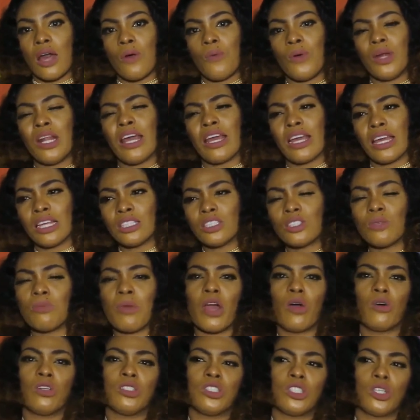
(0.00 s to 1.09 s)
When I get to
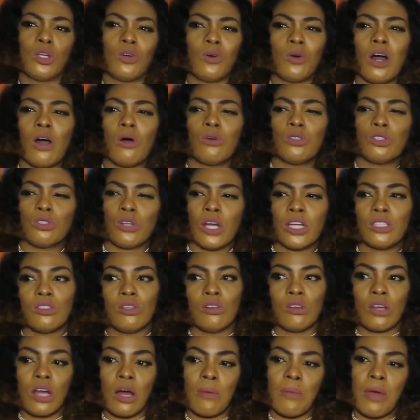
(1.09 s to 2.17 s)
my hotel, I'll try to
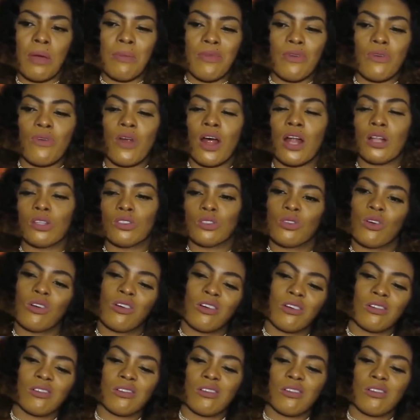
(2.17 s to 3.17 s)
look at my mirror and talk,